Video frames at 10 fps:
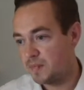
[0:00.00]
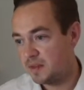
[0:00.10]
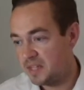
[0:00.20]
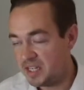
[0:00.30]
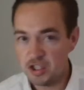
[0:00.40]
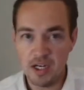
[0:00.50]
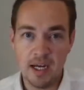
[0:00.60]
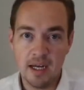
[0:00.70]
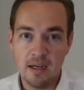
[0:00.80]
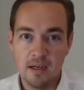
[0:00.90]
This
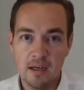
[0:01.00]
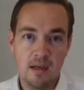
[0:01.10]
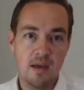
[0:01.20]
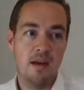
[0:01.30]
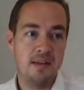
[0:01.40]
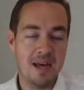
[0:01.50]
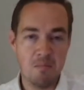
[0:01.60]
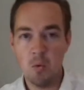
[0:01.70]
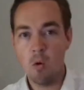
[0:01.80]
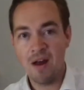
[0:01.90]
year, they're
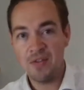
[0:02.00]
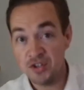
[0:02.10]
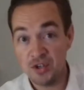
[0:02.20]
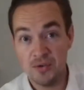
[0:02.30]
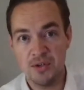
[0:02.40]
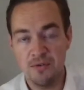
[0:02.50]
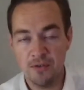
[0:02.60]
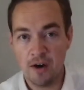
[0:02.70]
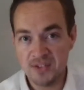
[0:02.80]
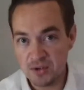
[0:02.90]
more around the
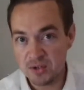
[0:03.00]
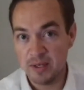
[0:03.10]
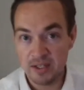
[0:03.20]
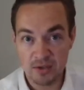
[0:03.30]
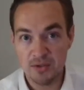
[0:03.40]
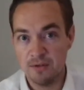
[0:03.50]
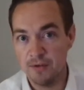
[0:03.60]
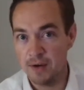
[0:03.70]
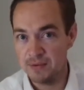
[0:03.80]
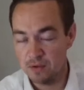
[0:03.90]
225, 220,
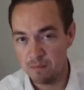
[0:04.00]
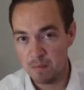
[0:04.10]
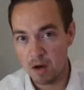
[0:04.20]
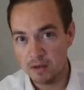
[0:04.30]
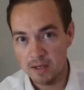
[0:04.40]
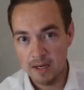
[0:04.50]
225 sort of mark.